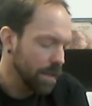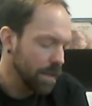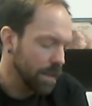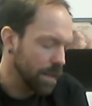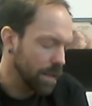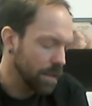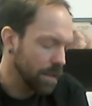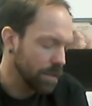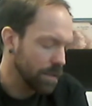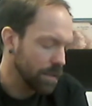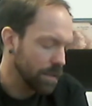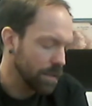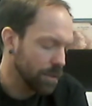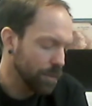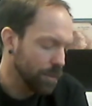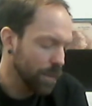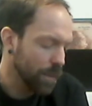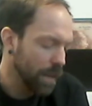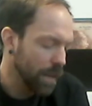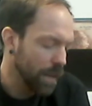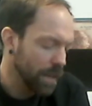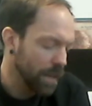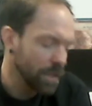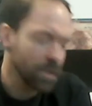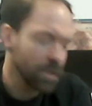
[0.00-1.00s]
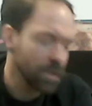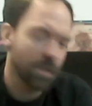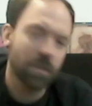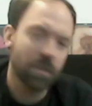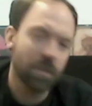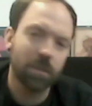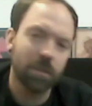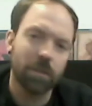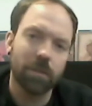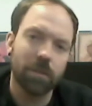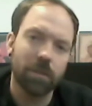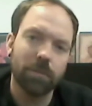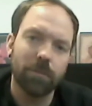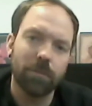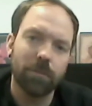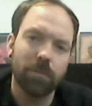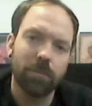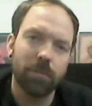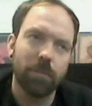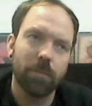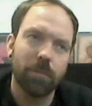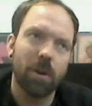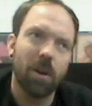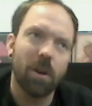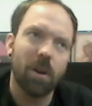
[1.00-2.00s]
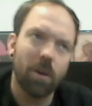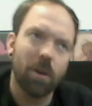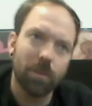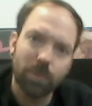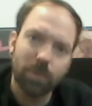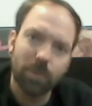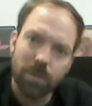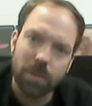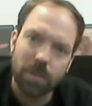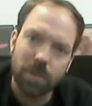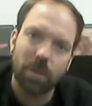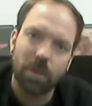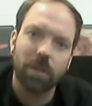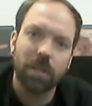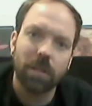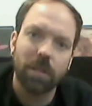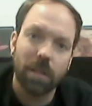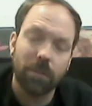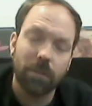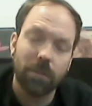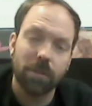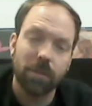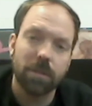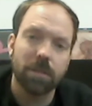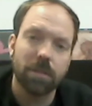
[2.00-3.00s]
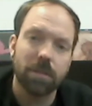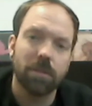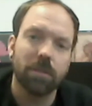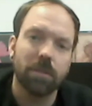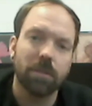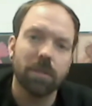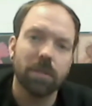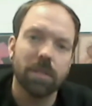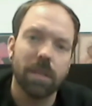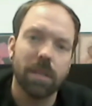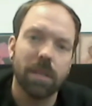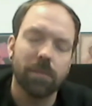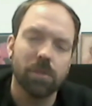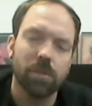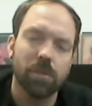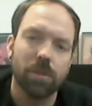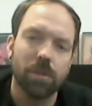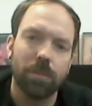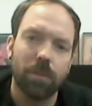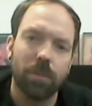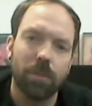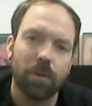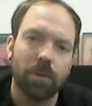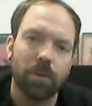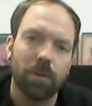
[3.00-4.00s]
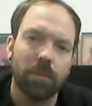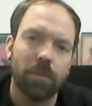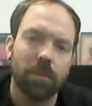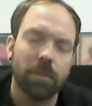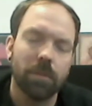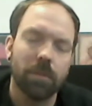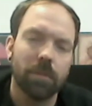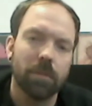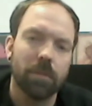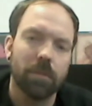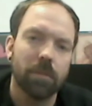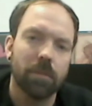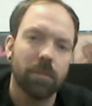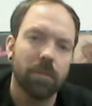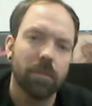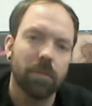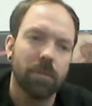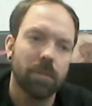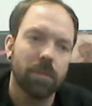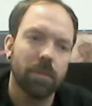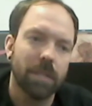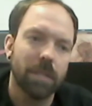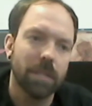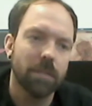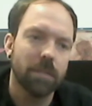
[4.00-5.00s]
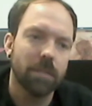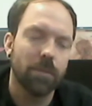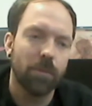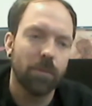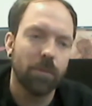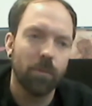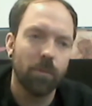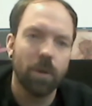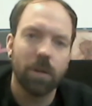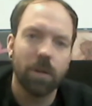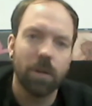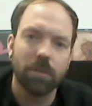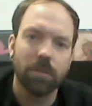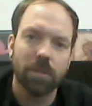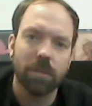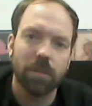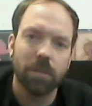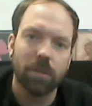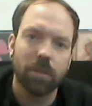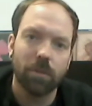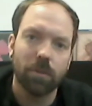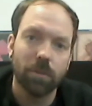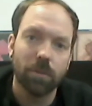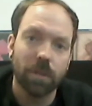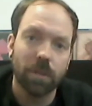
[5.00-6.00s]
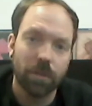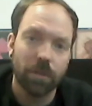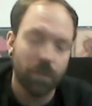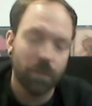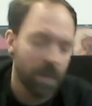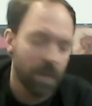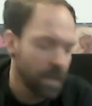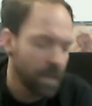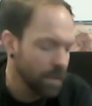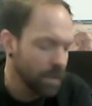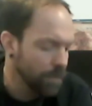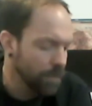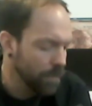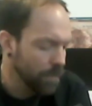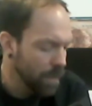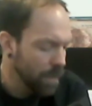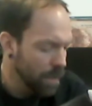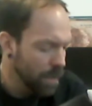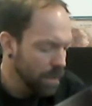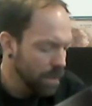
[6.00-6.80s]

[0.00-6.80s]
and a compilation of almost all cover songs Heather Shepard did throughout her whole career